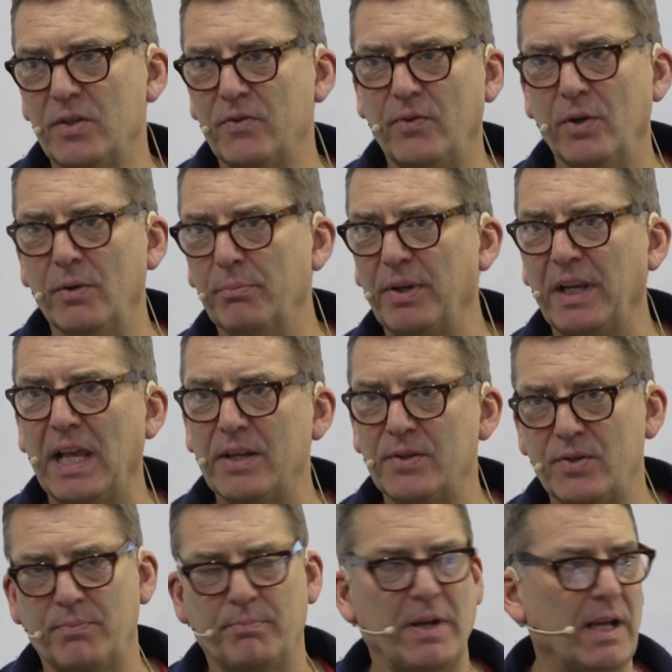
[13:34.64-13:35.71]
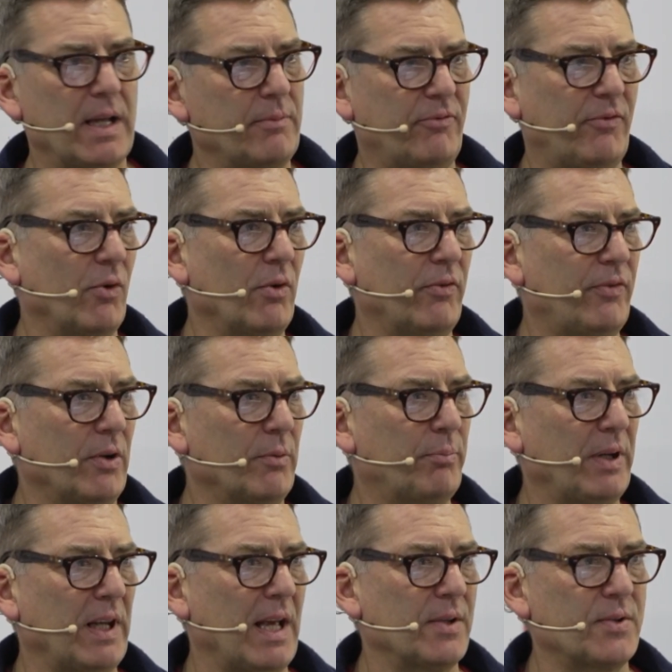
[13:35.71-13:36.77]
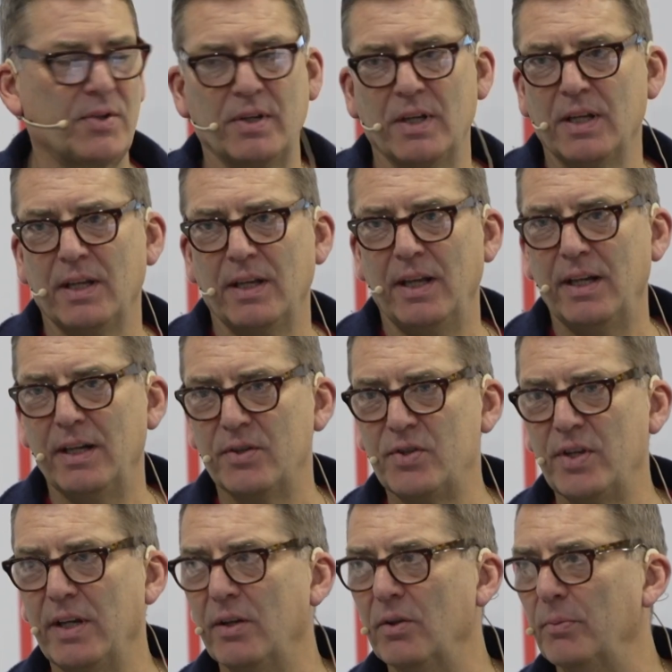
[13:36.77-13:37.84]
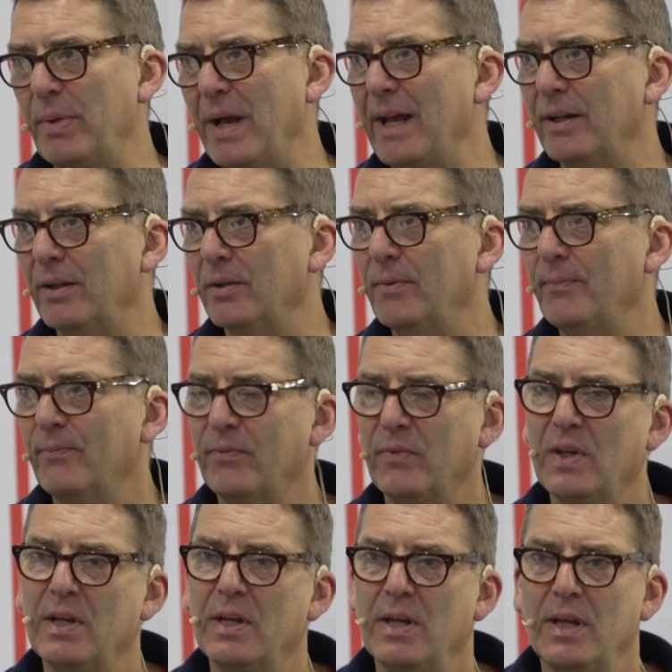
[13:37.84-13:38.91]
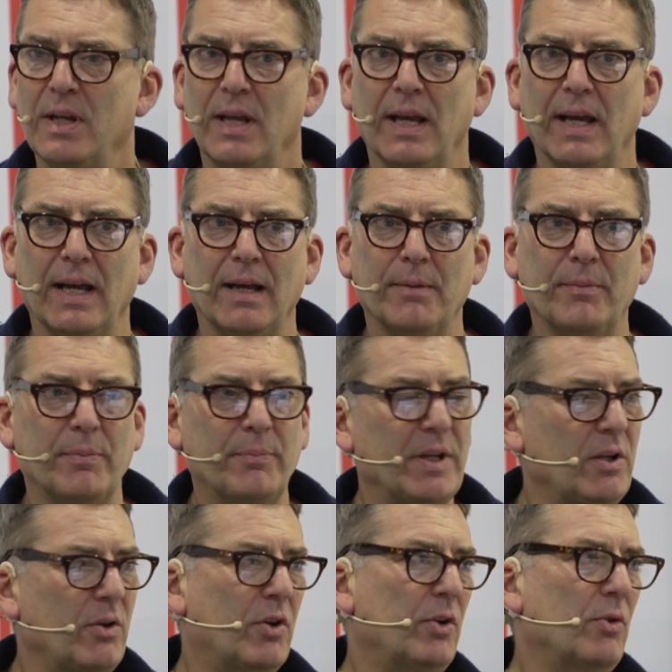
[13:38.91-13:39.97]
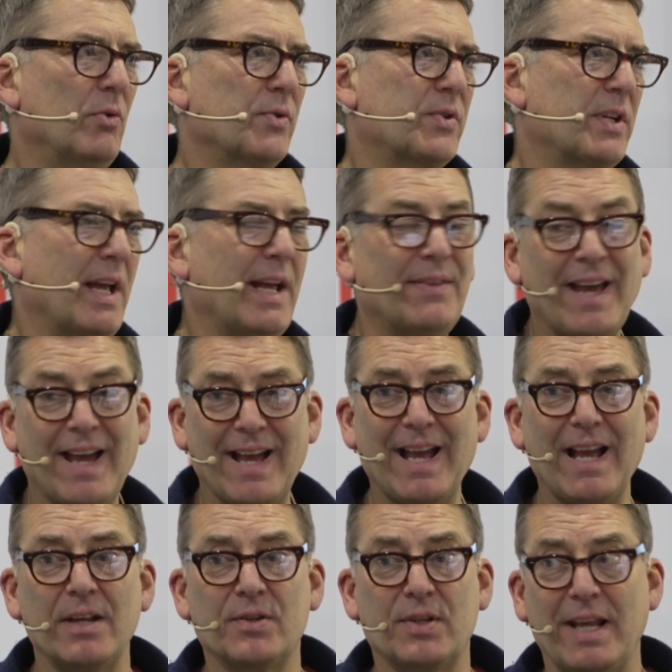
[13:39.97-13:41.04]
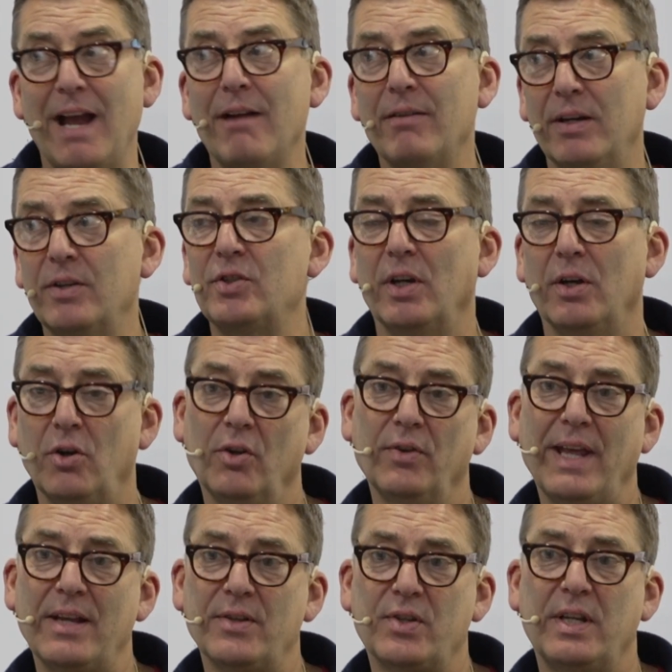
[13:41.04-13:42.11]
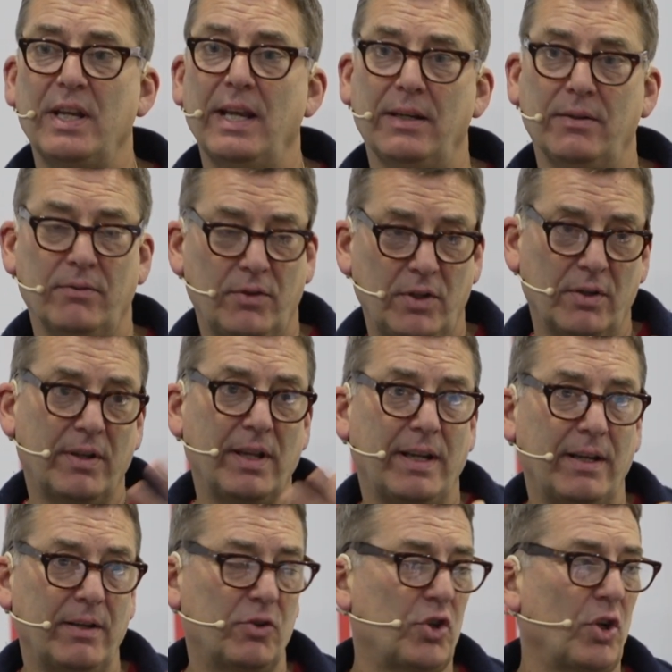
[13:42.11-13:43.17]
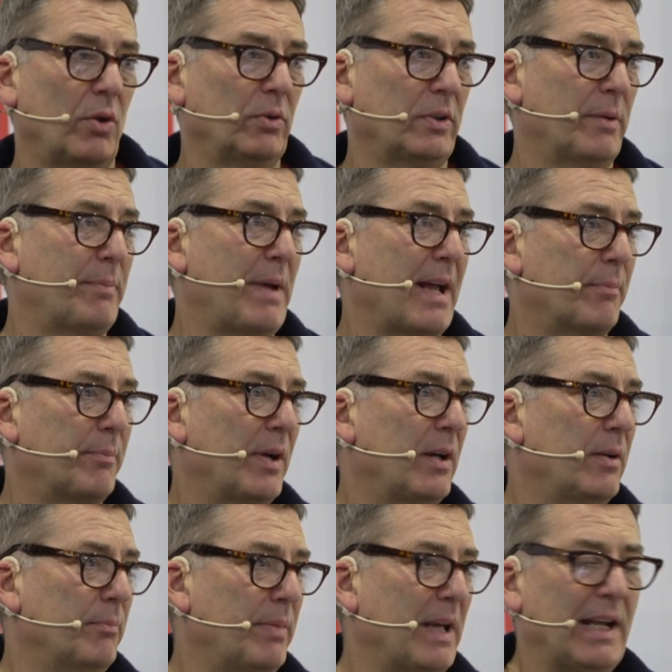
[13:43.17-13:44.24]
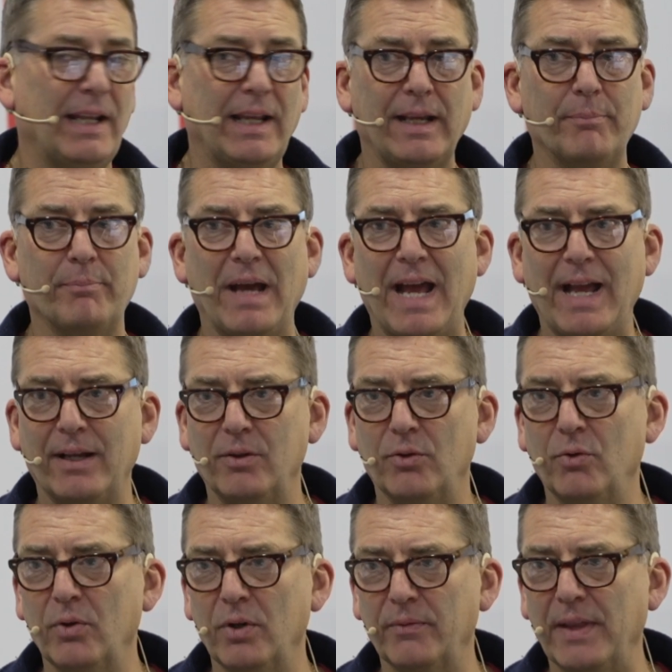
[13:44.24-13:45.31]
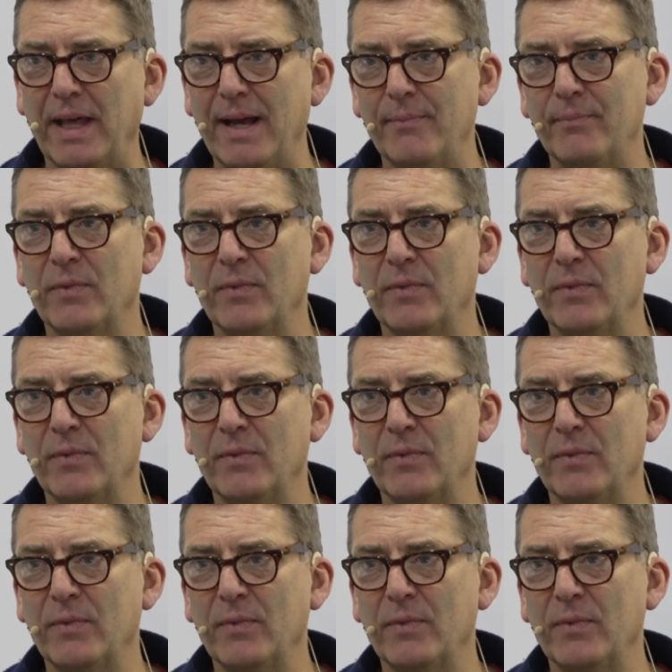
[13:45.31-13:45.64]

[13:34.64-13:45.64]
foot plus by 4 foot plus in a single panel. But you can also, and that has character on that skin. You're getting shoulder, backbone, belly, back, all of that.